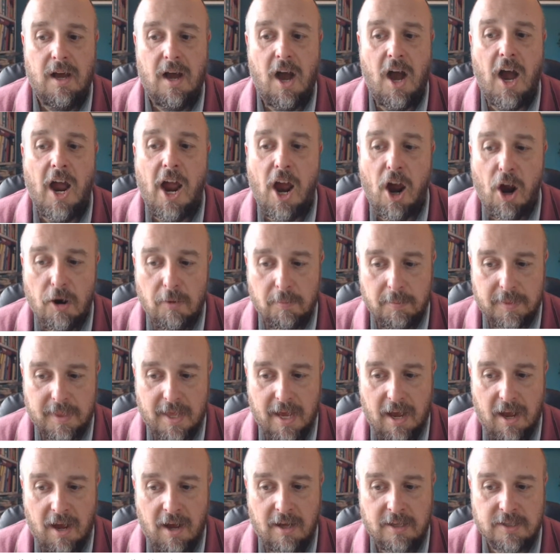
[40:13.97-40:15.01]
I hope
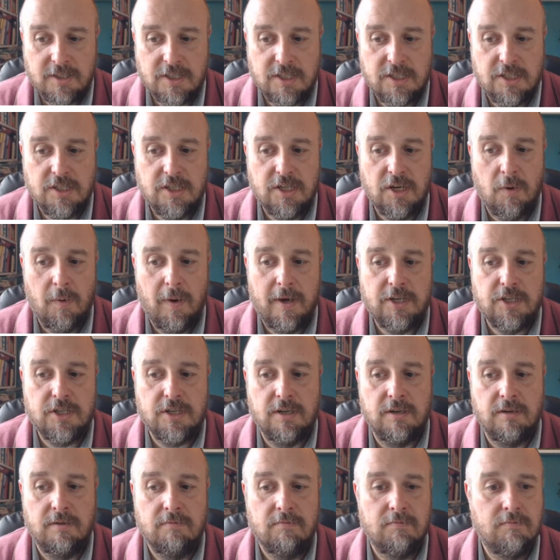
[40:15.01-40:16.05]
that answers your
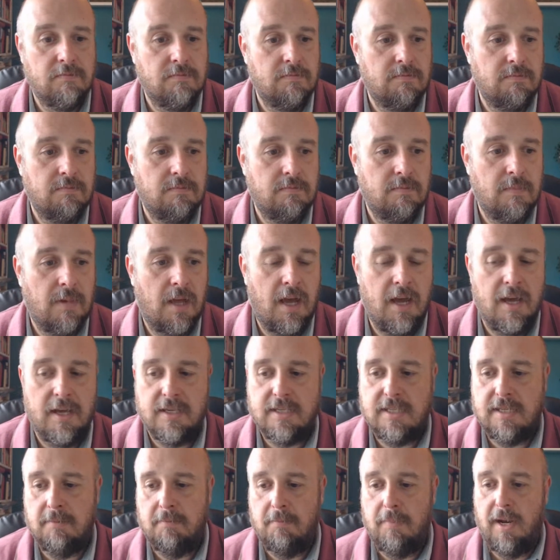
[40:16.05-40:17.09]
question
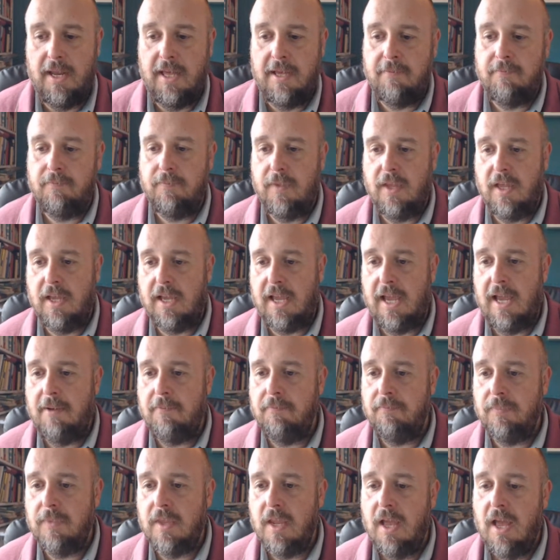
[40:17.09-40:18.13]
simply. Okay.
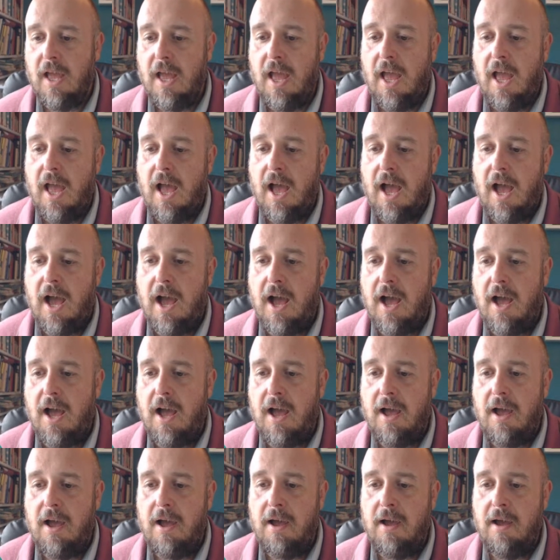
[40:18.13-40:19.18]

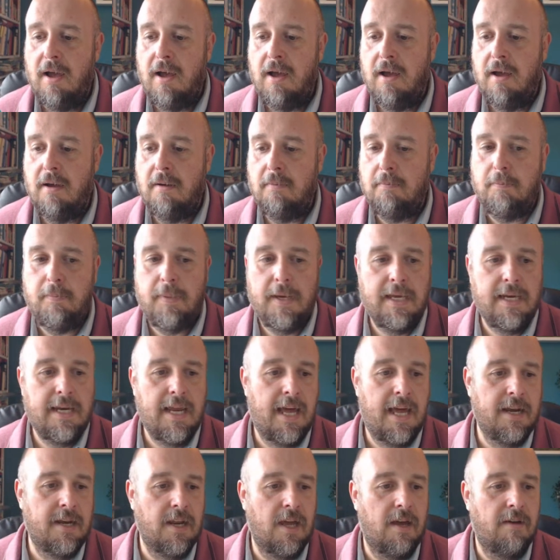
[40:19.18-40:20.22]

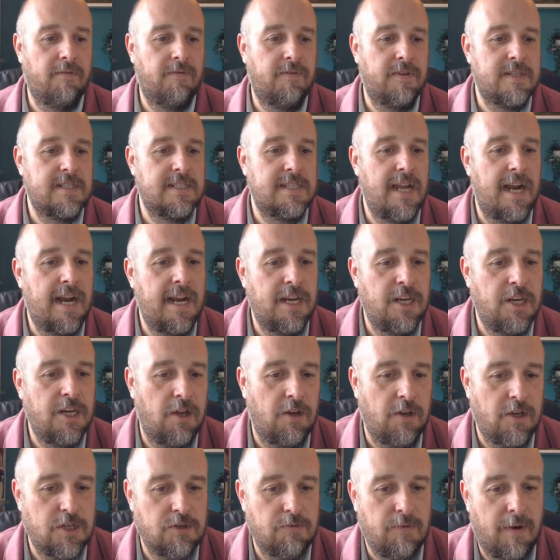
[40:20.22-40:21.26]
Piad, for selling
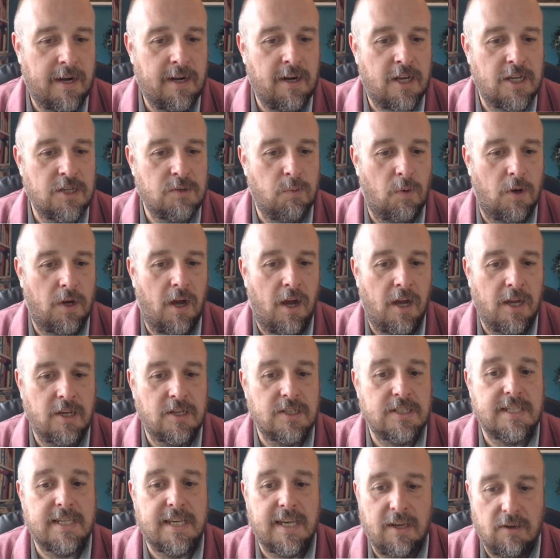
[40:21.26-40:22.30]
you should recognise what are your
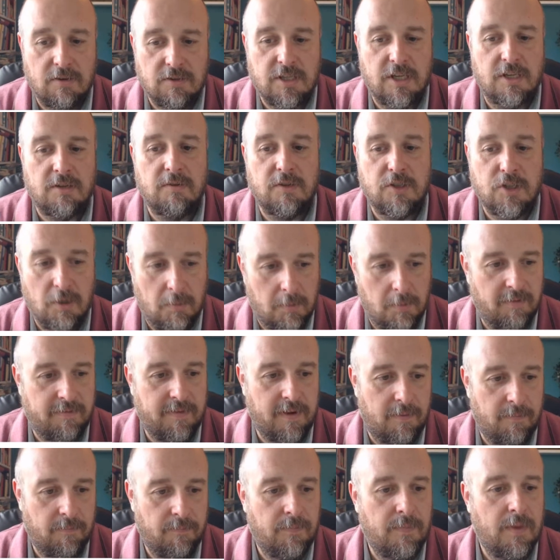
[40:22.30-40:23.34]
skills to a job
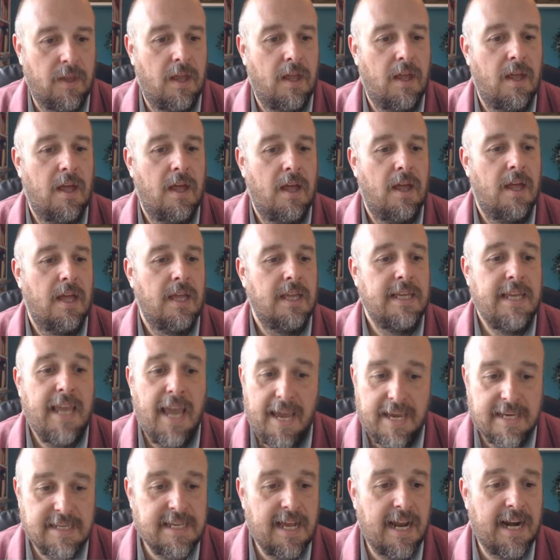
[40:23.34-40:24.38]
offer. Yeah,
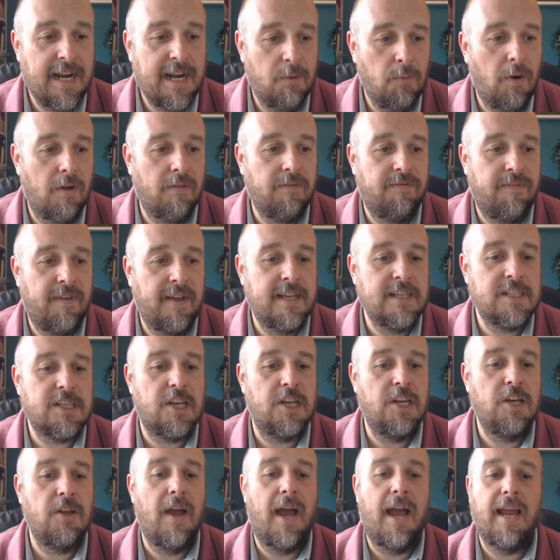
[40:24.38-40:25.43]
exactly. What things
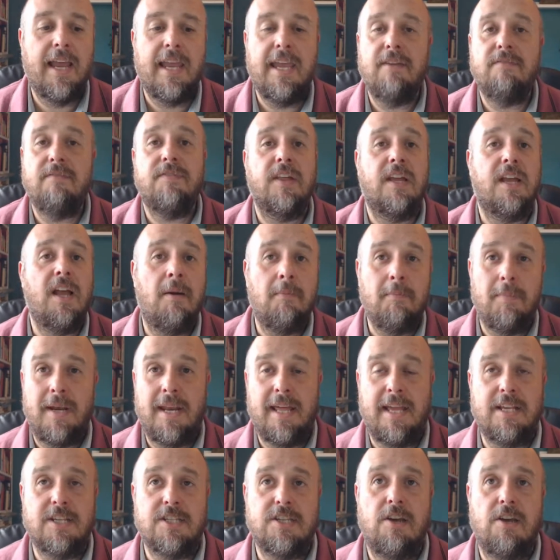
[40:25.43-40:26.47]
can you give the
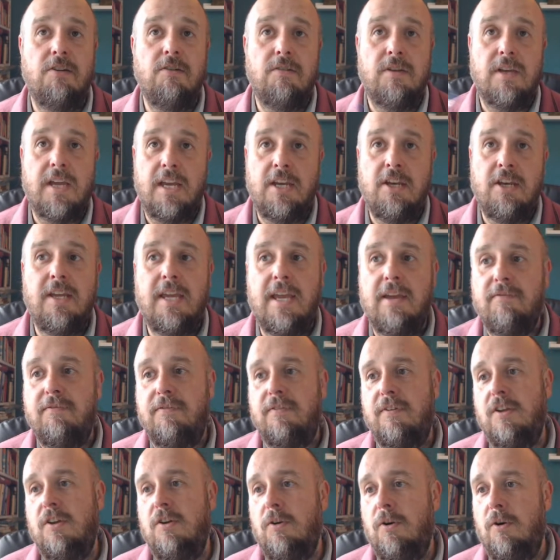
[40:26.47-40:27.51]
company? So can you give
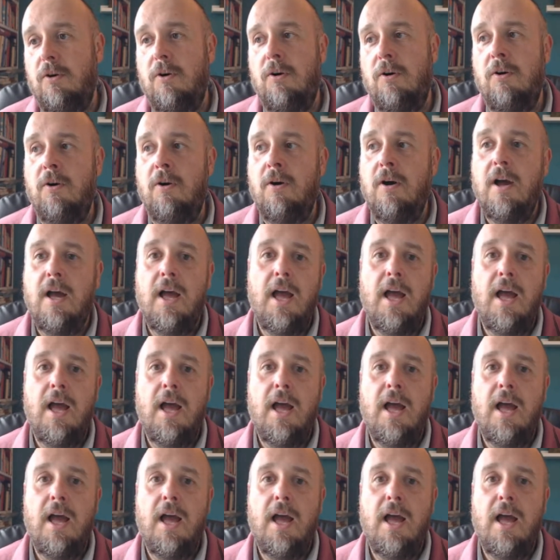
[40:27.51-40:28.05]
your,